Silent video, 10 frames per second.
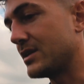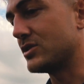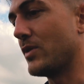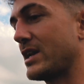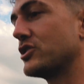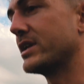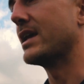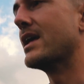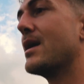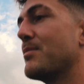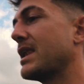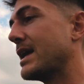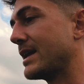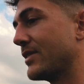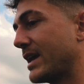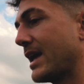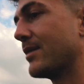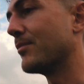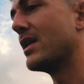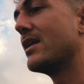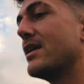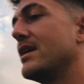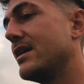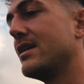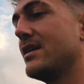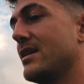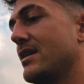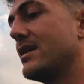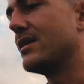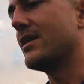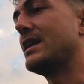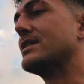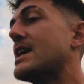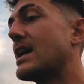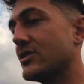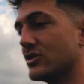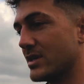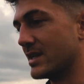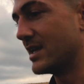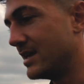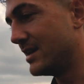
to actually playing the game intelligently.